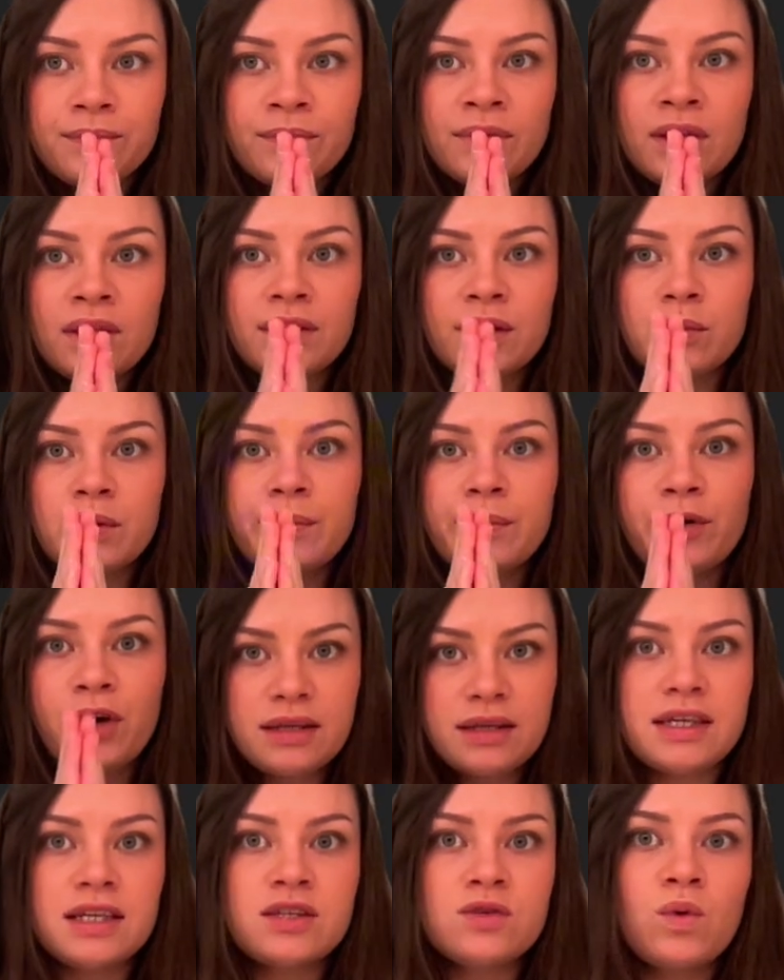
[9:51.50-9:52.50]
Then we
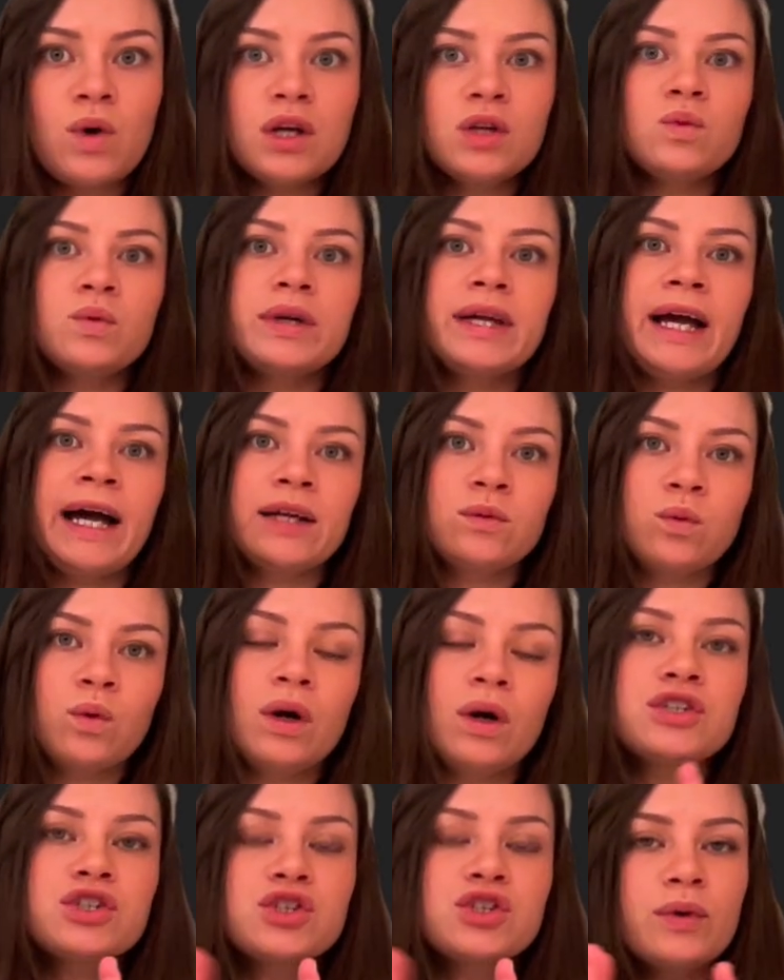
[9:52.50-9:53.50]
process 1, we add 1
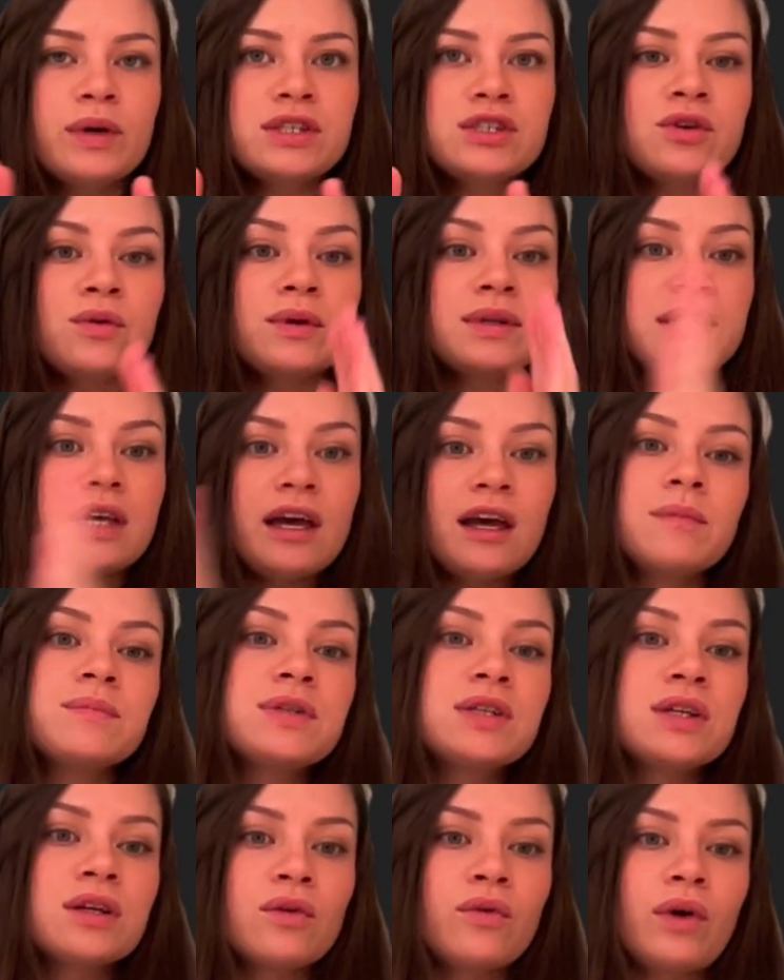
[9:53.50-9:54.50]
to it, so it's empty
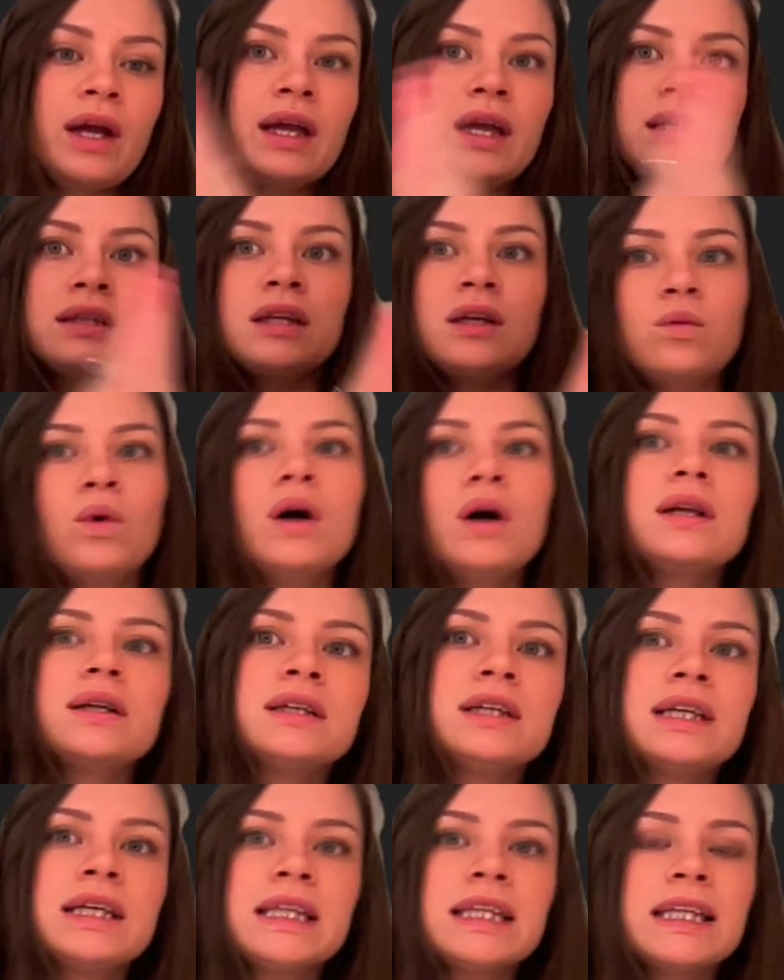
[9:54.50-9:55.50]
array and then 1.
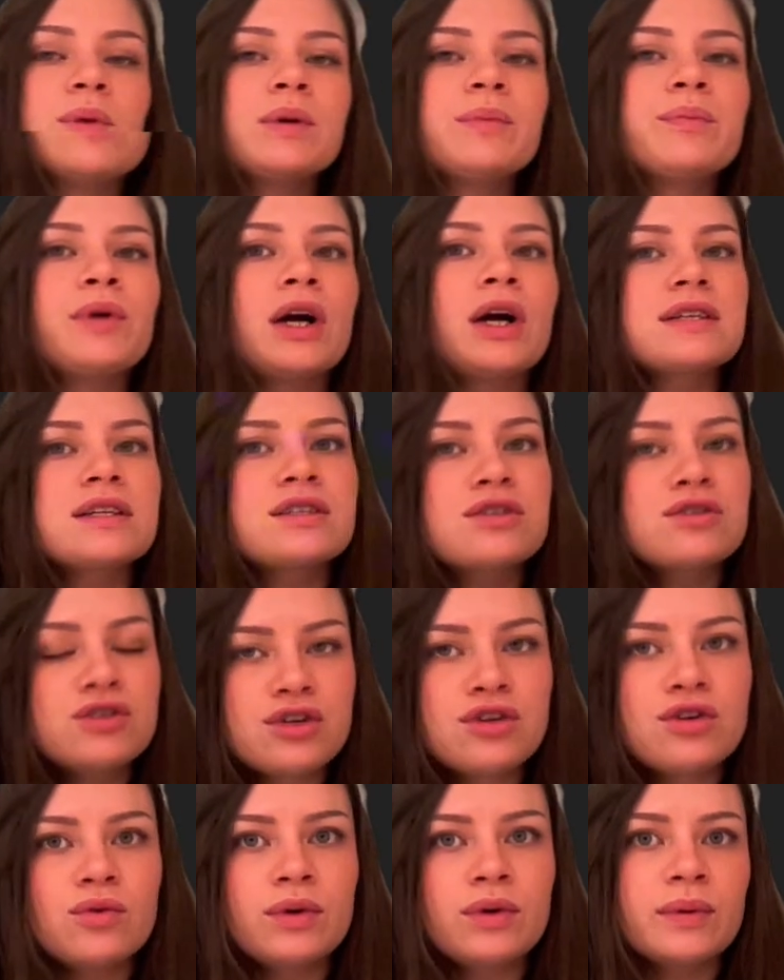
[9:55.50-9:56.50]
Then we process
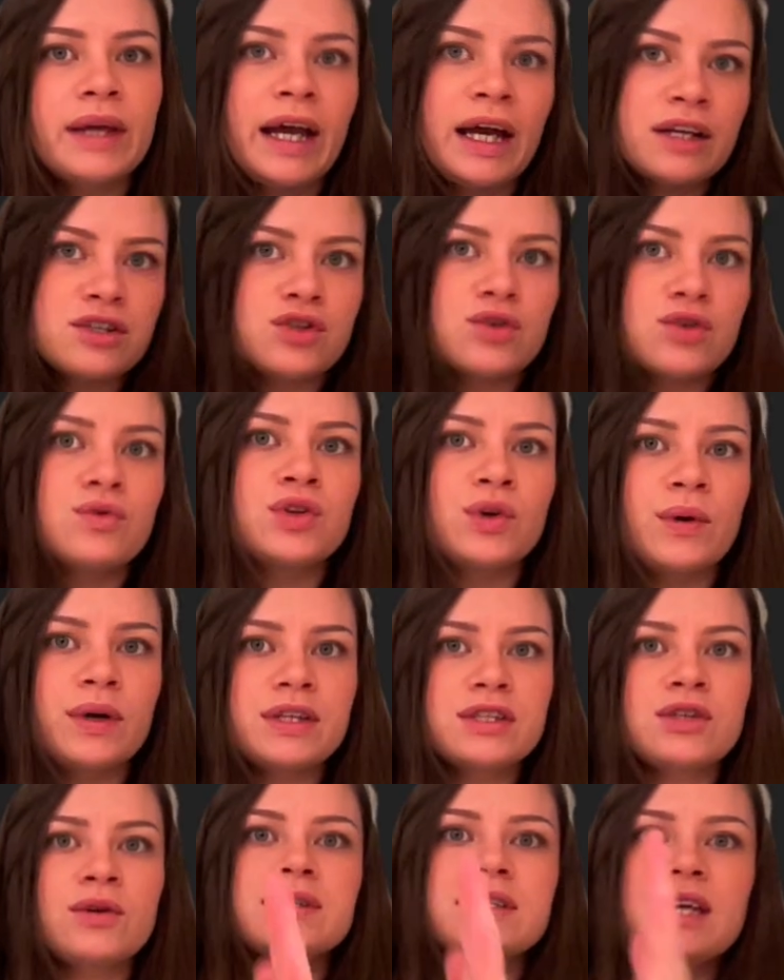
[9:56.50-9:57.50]
2, and we add 2 to it, so
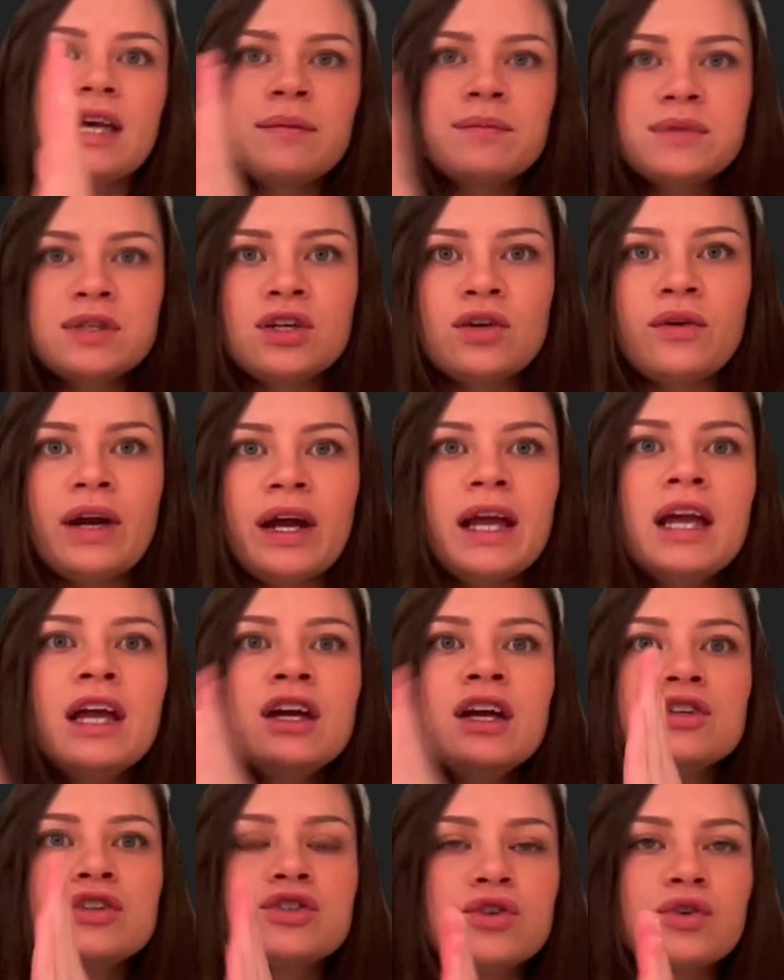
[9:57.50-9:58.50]
it's empty array,
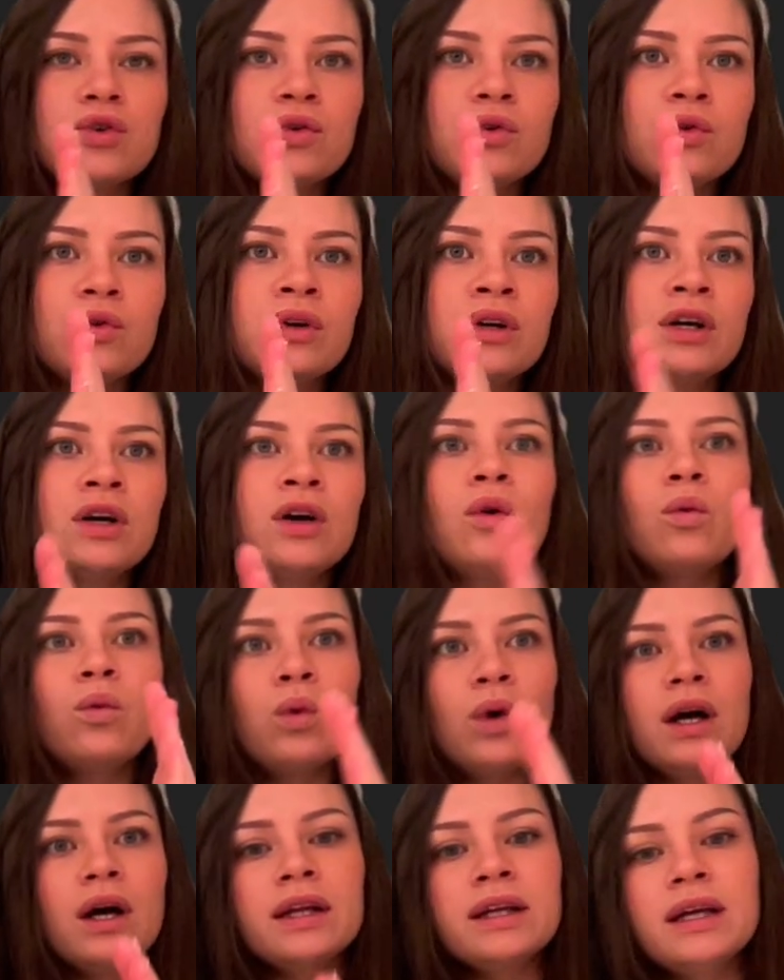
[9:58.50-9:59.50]
2,
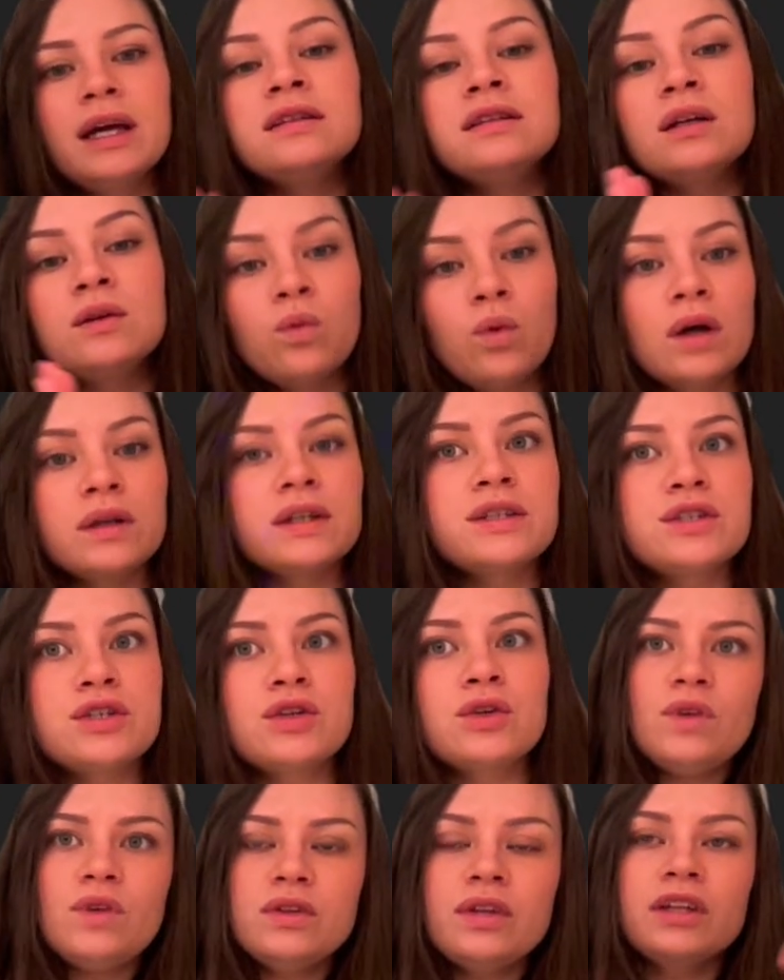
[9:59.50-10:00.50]
1, and then 1 and
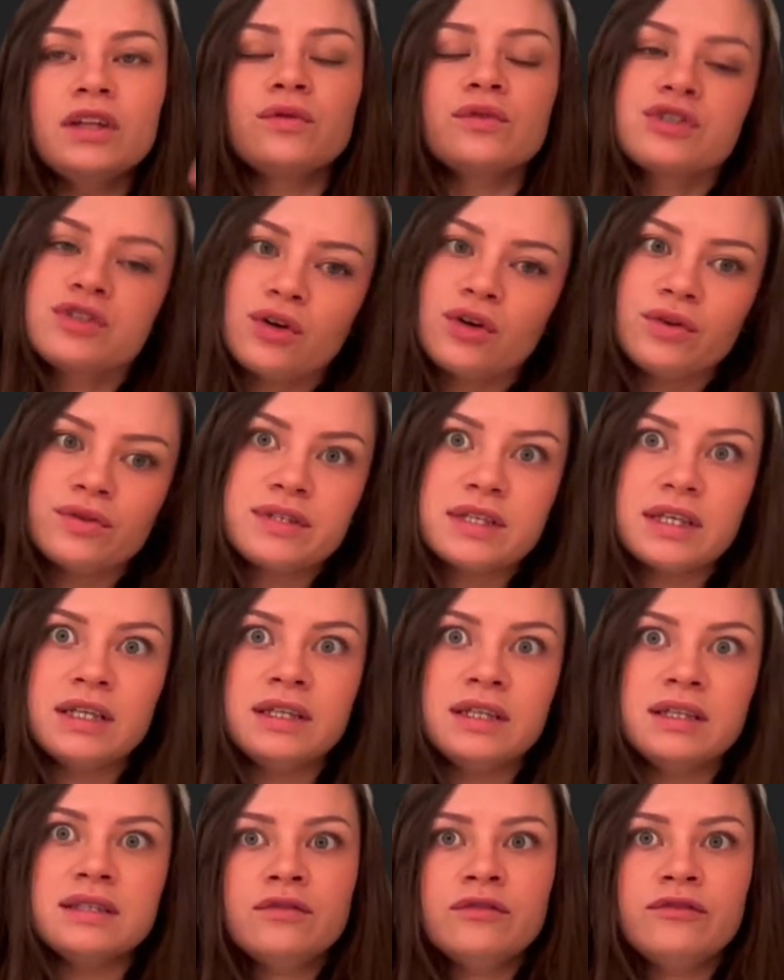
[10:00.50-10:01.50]
2. Then the results
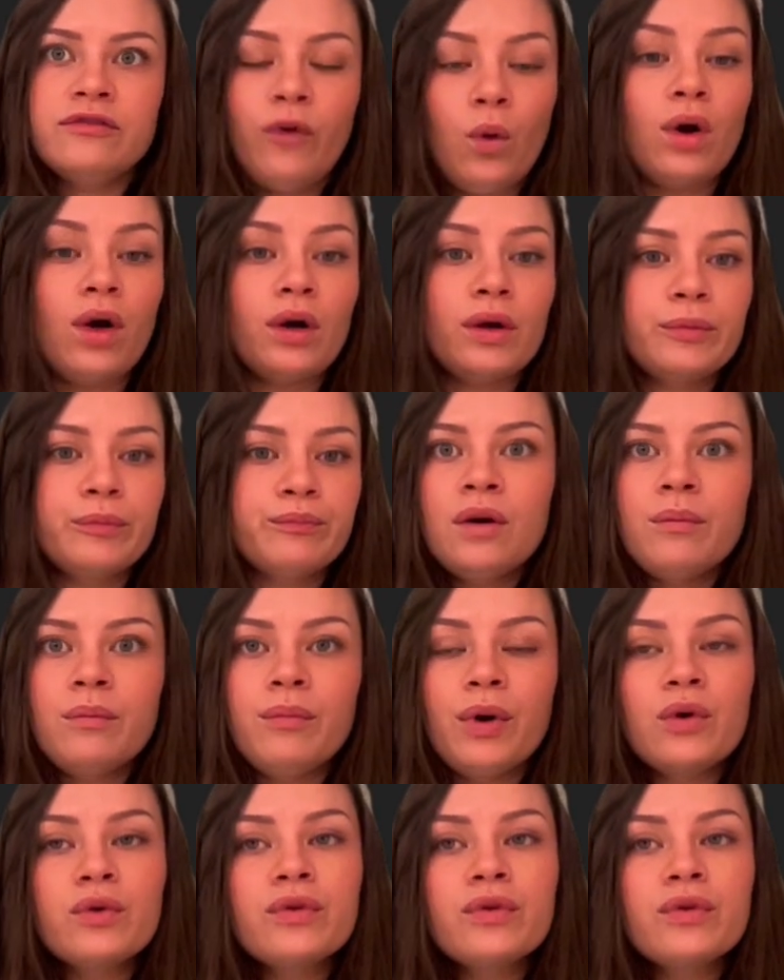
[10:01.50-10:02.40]
is 4. Both